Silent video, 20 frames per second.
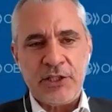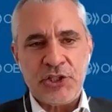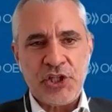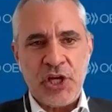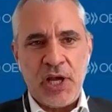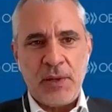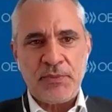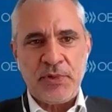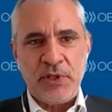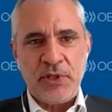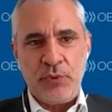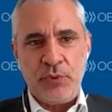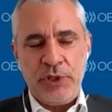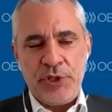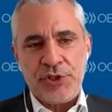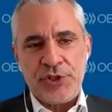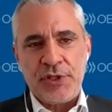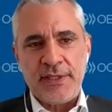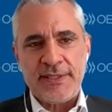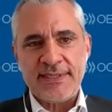chapter in
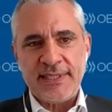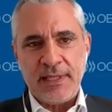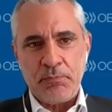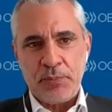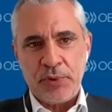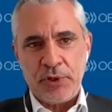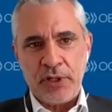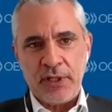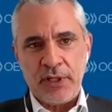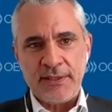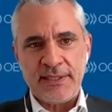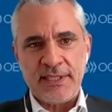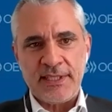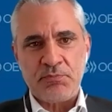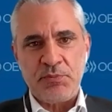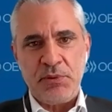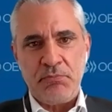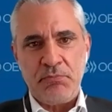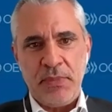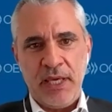which some progress has
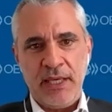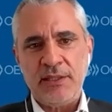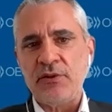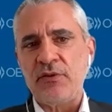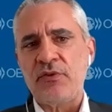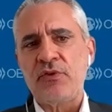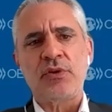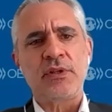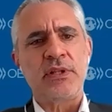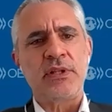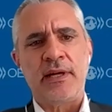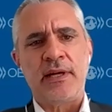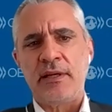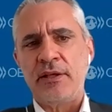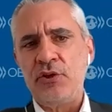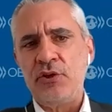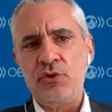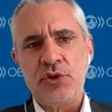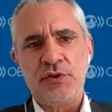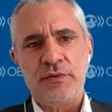been made. Of course, there are
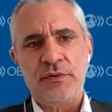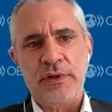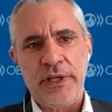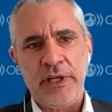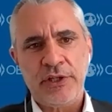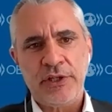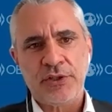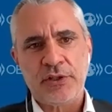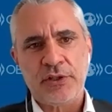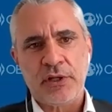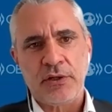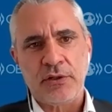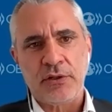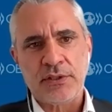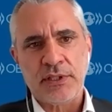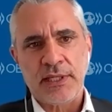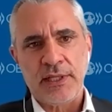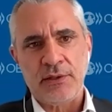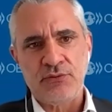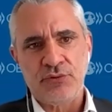huge variations
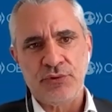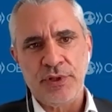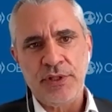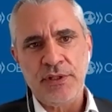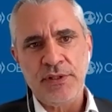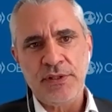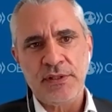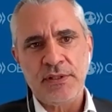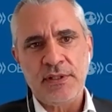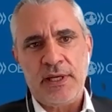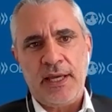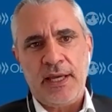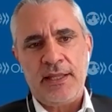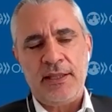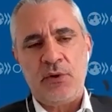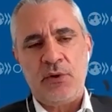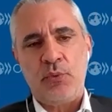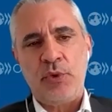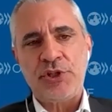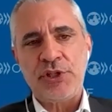across countries, and
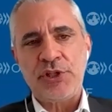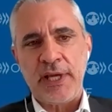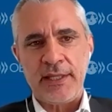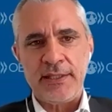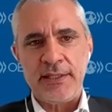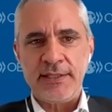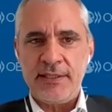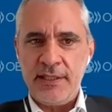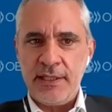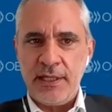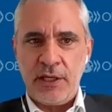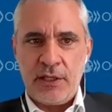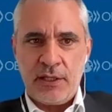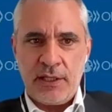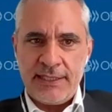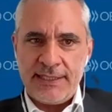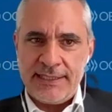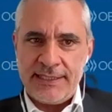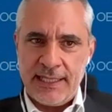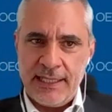in which I can see
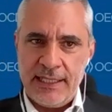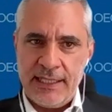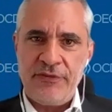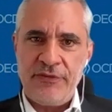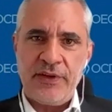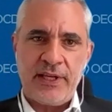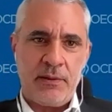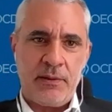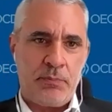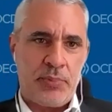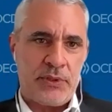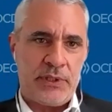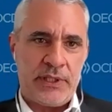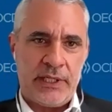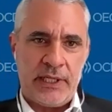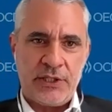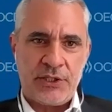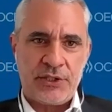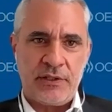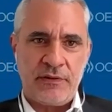a significant
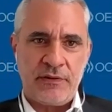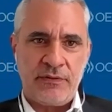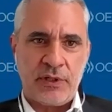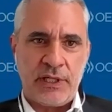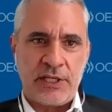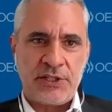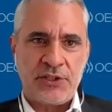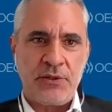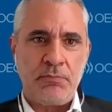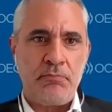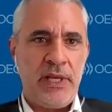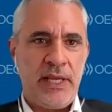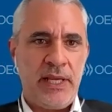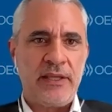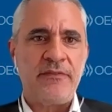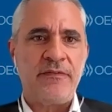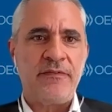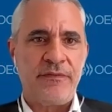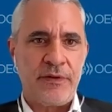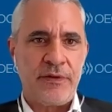potential for actually
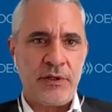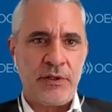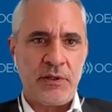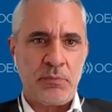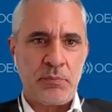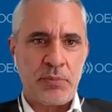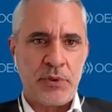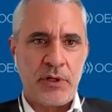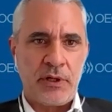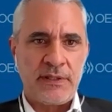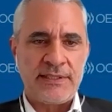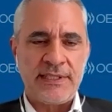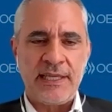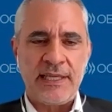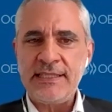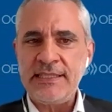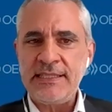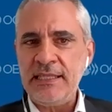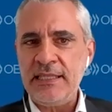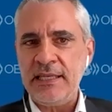making further progress. I
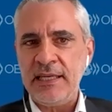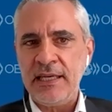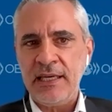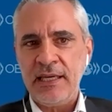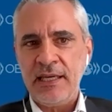see